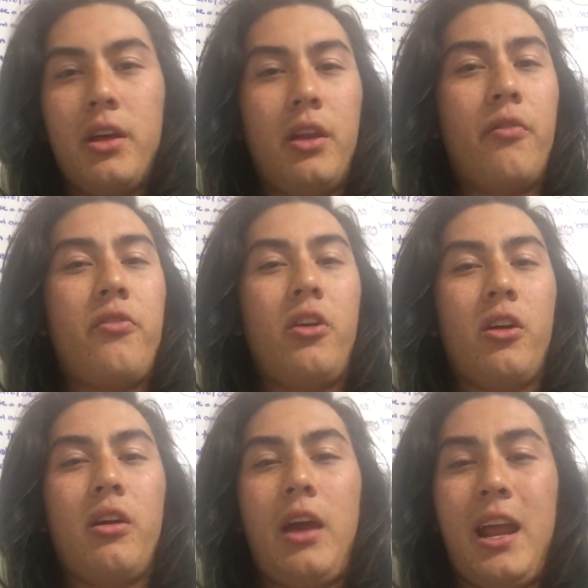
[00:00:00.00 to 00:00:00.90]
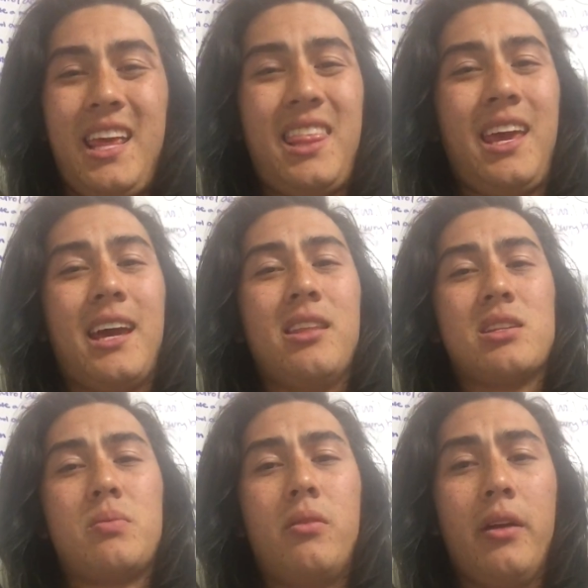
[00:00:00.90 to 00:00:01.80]
They don't fear anything at
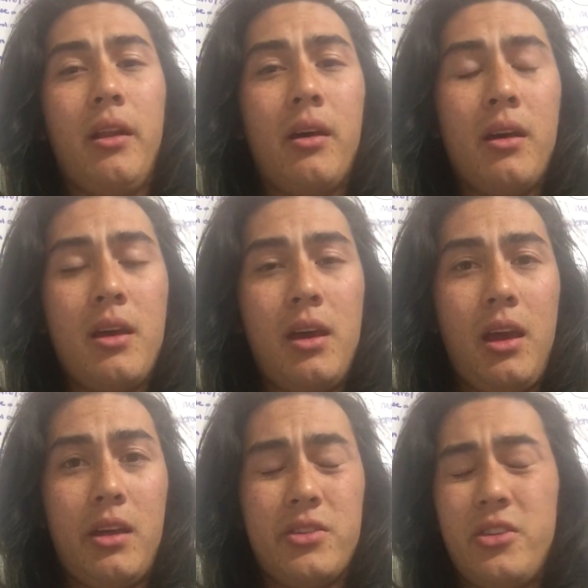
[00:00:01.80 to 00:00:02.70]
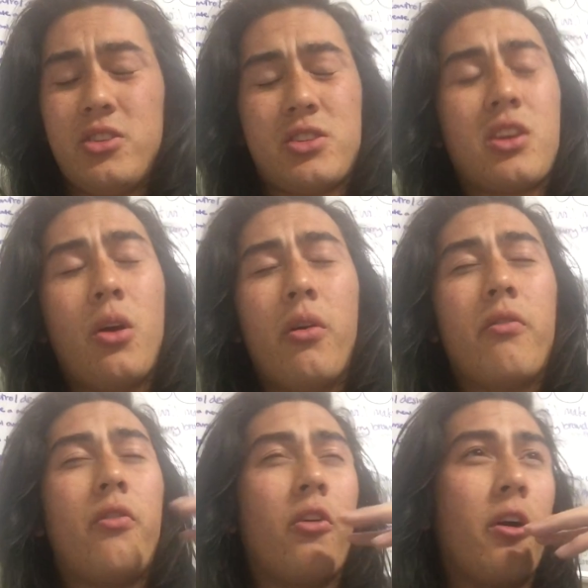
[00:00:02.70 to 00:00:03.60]
this point, and they're just
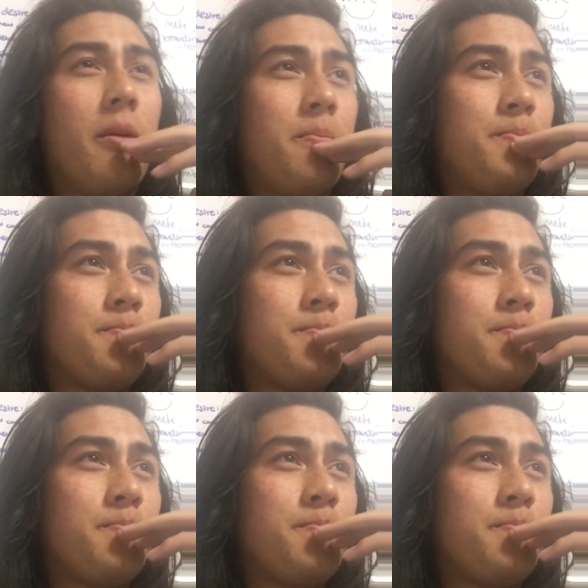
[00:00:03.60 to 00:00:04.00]
going for it.